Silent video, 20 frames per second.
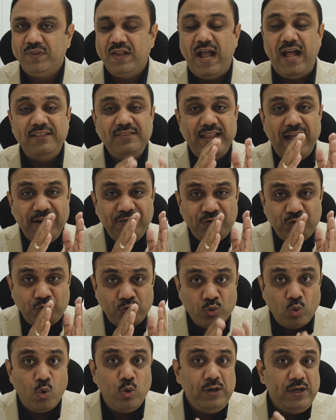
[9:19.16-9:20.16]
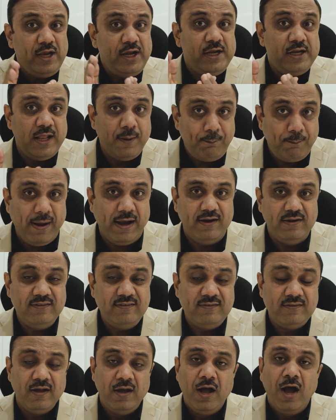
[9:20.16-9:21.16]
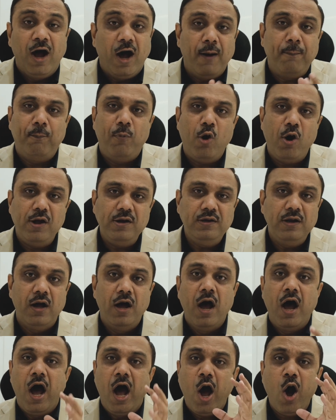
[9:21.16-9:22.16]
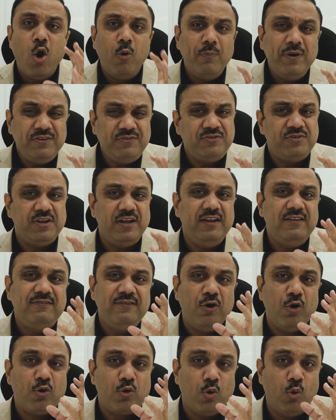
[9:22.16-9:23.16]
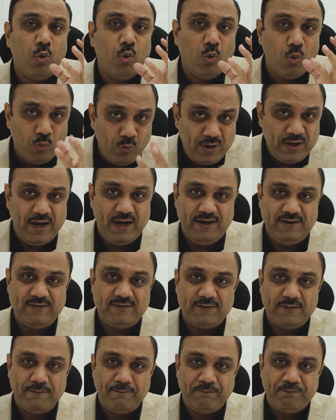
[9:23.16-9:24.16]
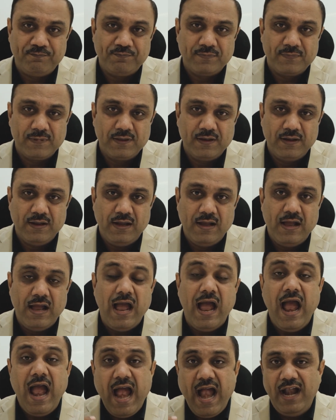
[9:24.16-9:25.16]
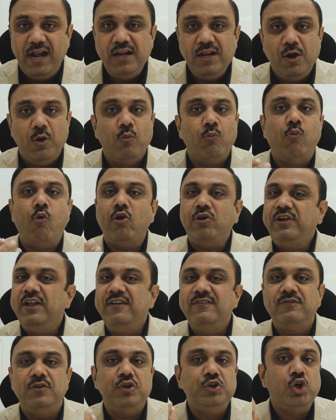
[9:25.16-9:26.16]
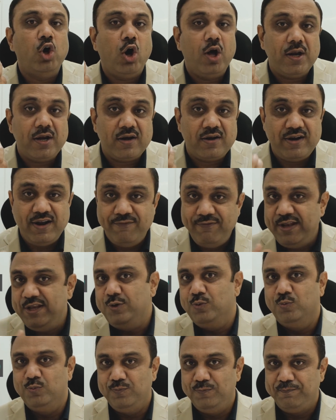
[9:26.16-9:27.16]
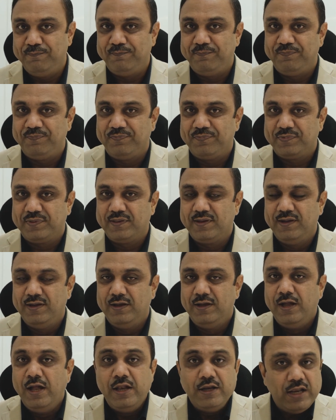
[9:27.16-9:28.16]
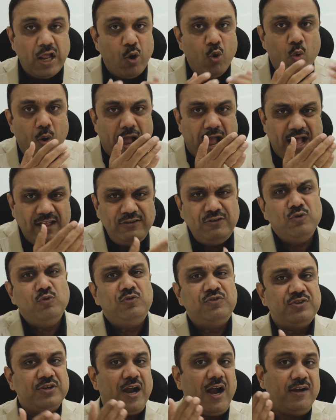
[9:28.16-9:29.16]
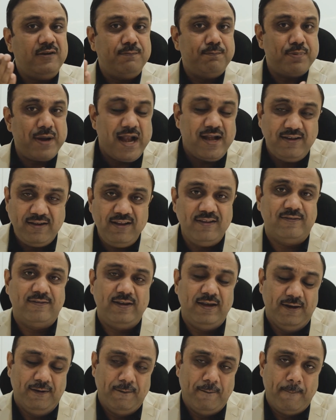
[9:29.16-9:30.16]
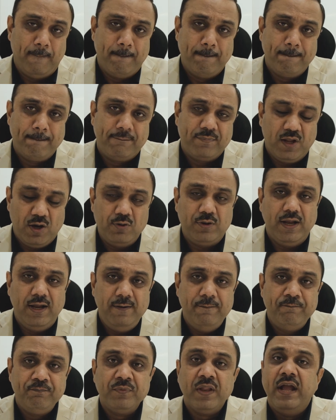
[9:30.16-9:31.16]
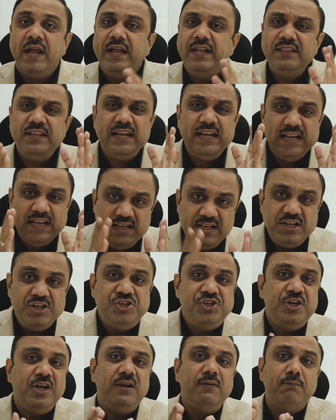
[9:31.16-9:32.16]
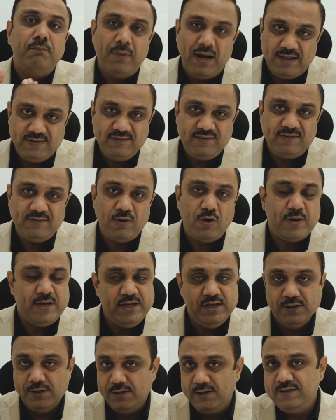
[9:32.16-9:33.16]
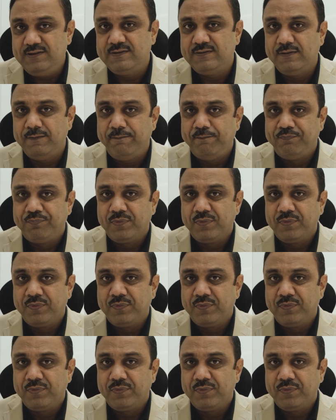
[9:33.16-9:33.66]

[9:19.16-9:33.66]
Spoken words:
And that solely depends upon how much is your overheads and what is your revenue. Now, as you start practicing, okay, in the initial months or years,